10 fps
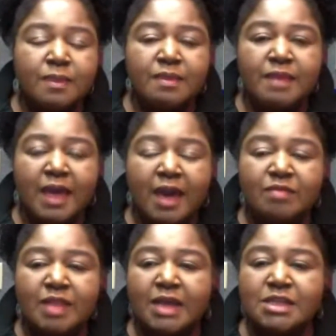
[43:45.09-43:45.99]
They have
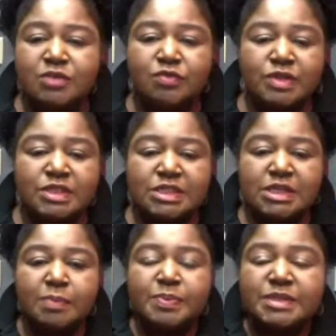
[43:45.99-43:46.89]
like different
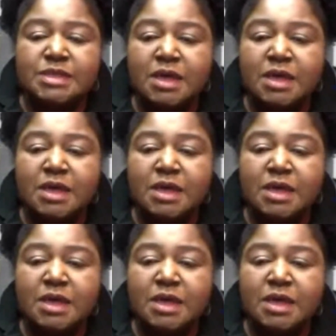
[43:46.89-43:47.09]
tips.